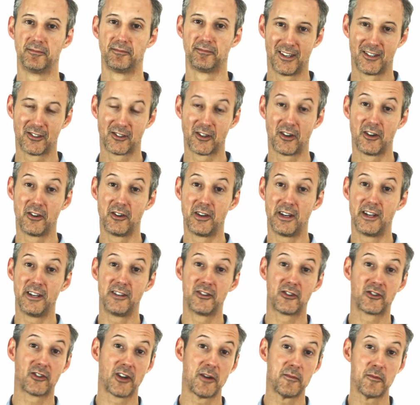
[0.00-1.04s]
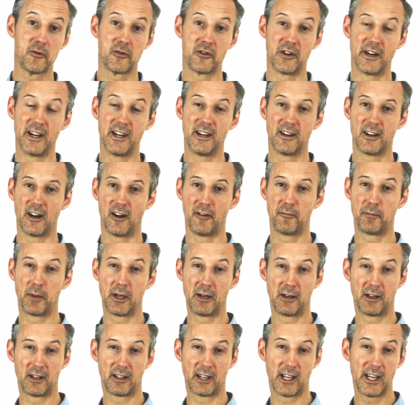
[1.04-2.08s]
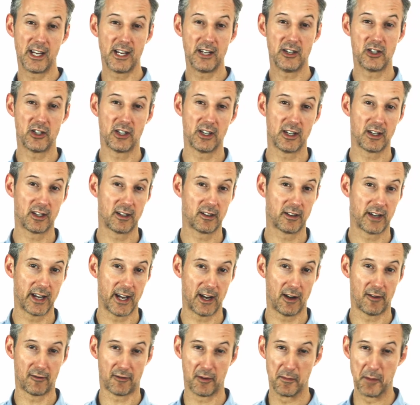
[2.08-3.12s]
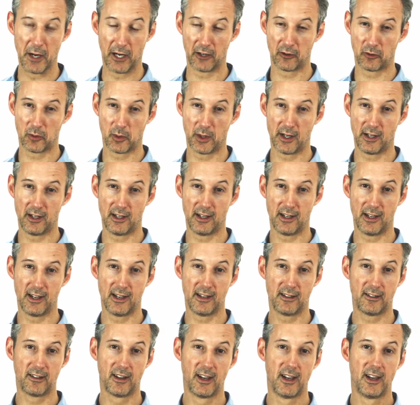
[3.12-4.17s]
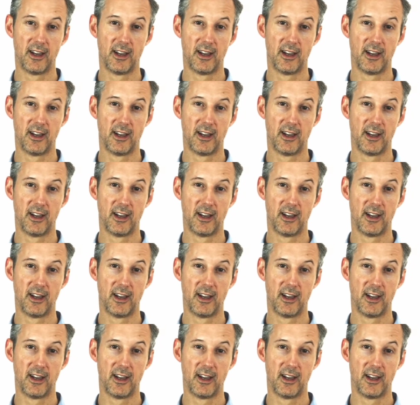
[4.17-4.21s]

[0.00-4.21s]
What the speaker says: So in summary, I've been teaching now for about 20 years,